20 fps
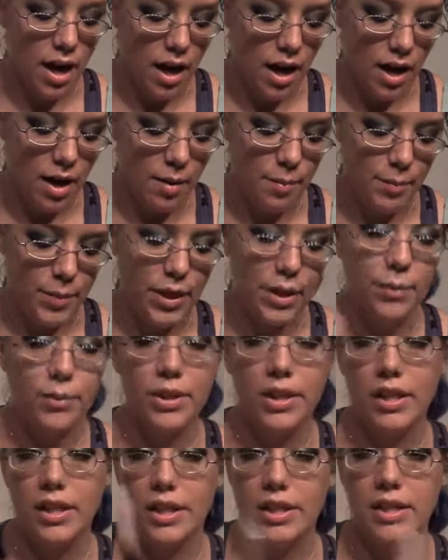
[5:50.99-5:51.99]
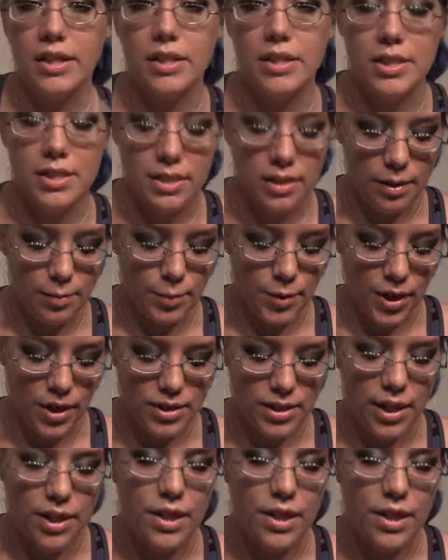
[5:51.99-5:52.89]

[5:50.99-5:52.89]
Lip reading: But I really like this lip gloss.